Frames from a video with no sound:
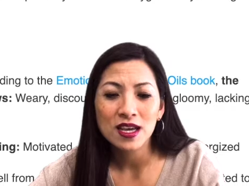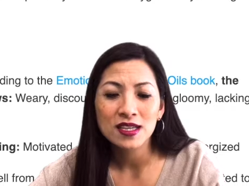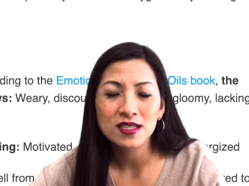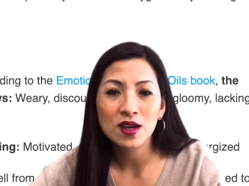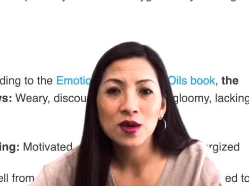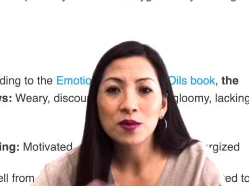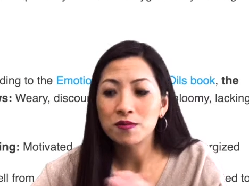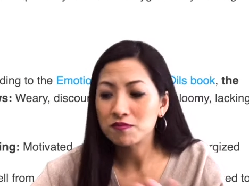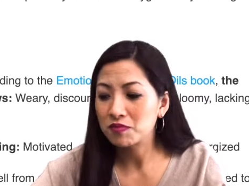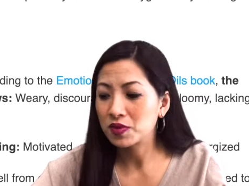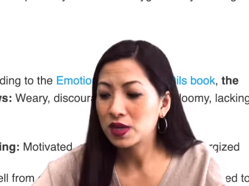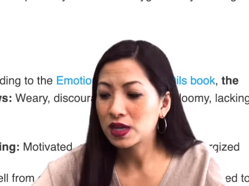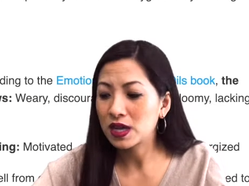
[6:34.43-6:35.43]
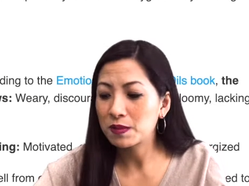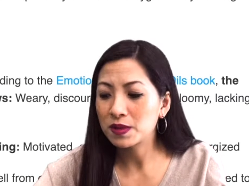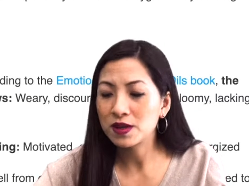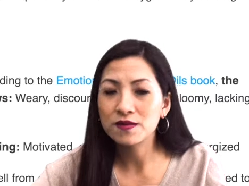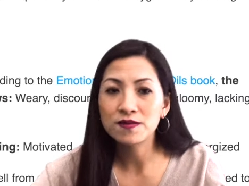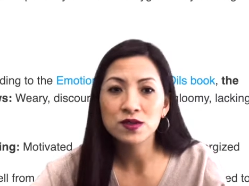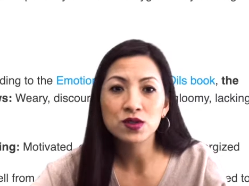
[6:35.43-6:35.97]
So put a couple
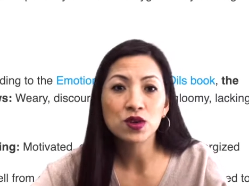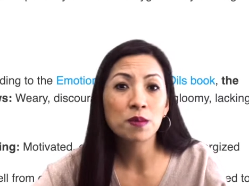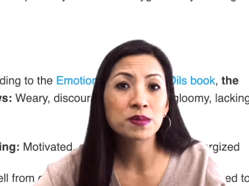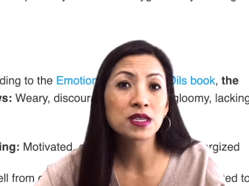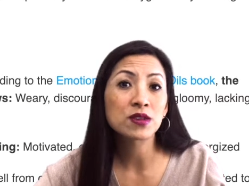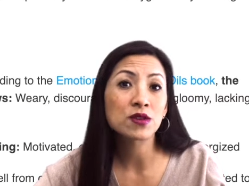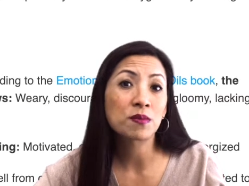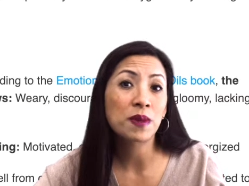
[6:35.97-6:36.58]
of drops in your